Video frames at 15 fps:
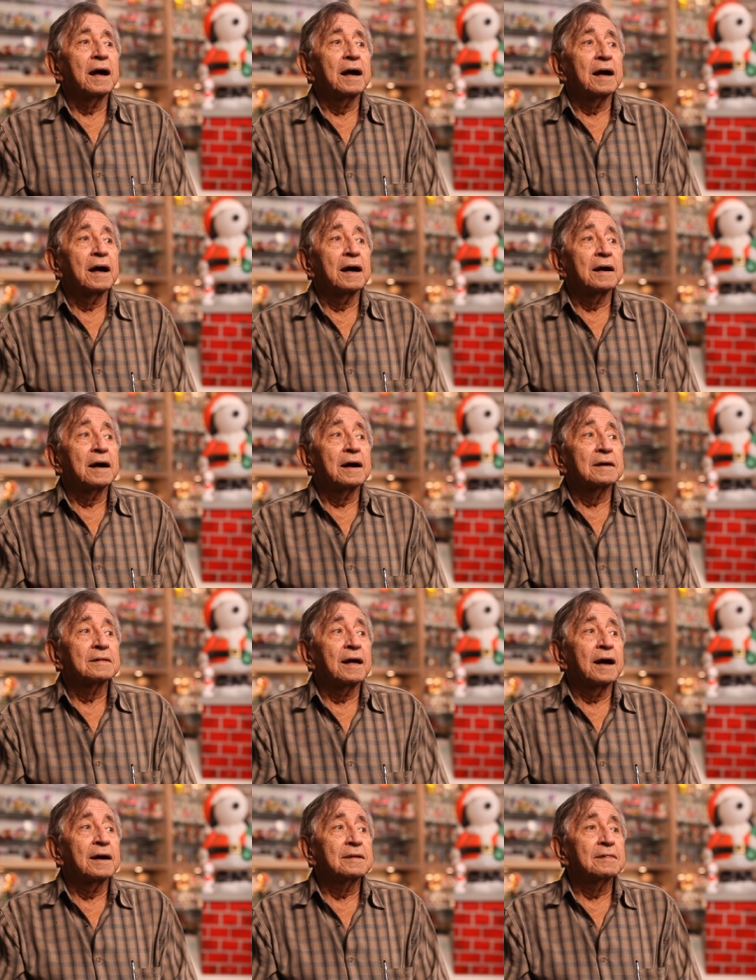I,
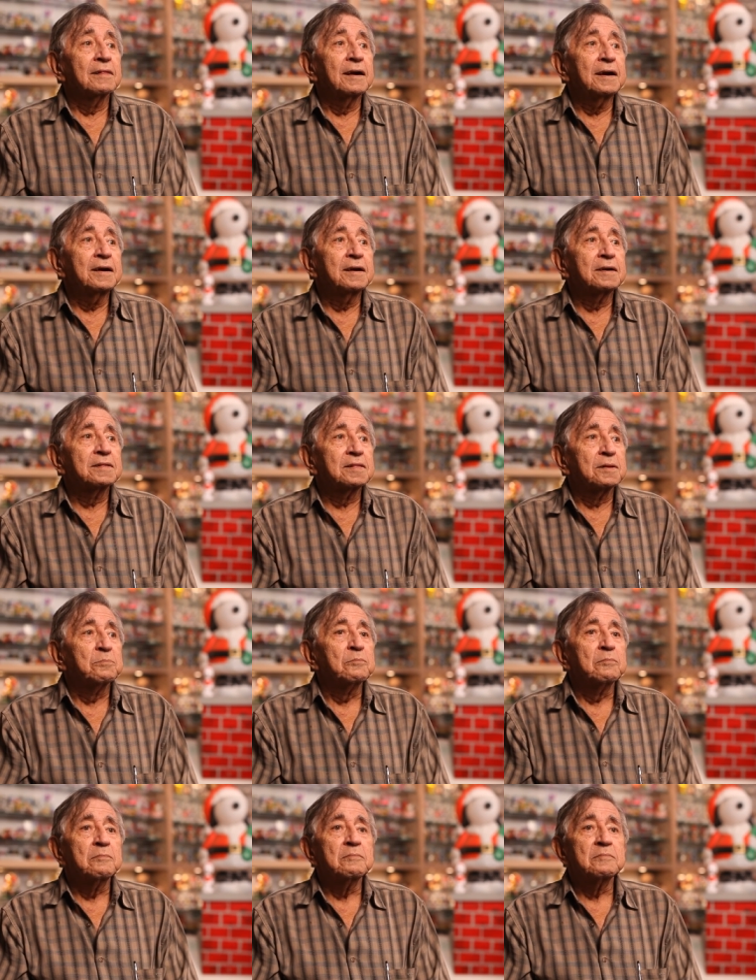I like
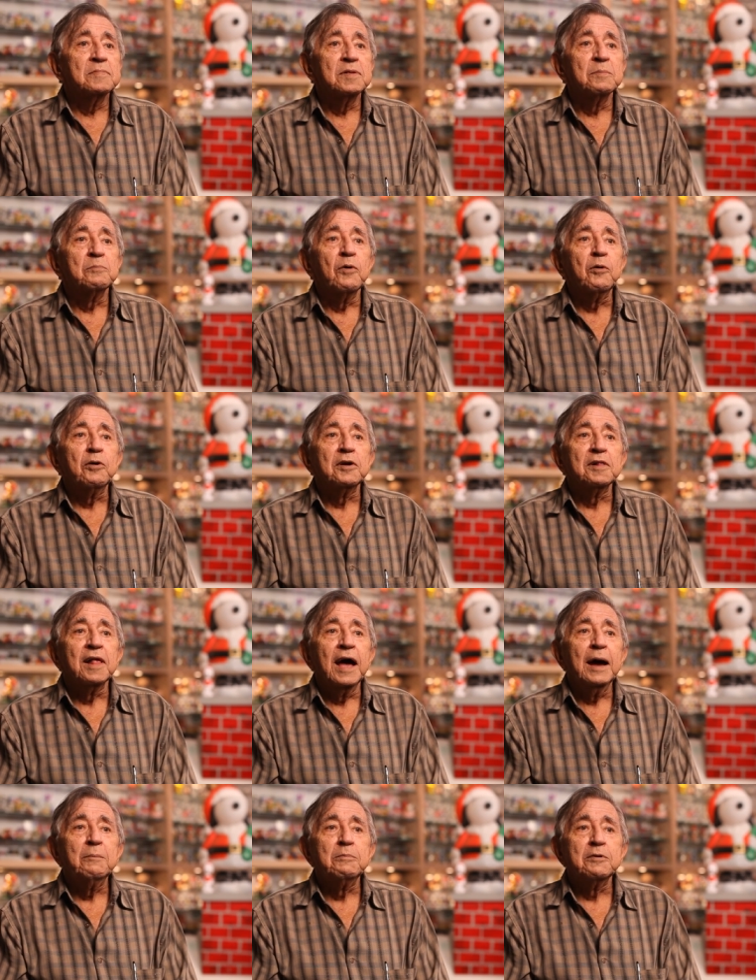the the more
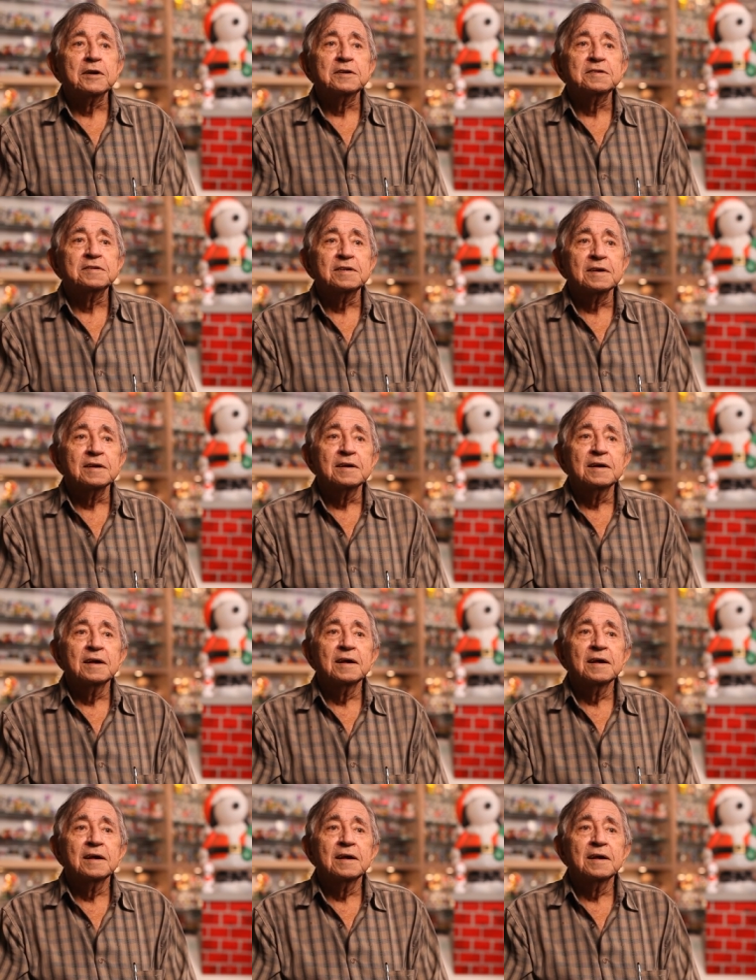elaborate uh,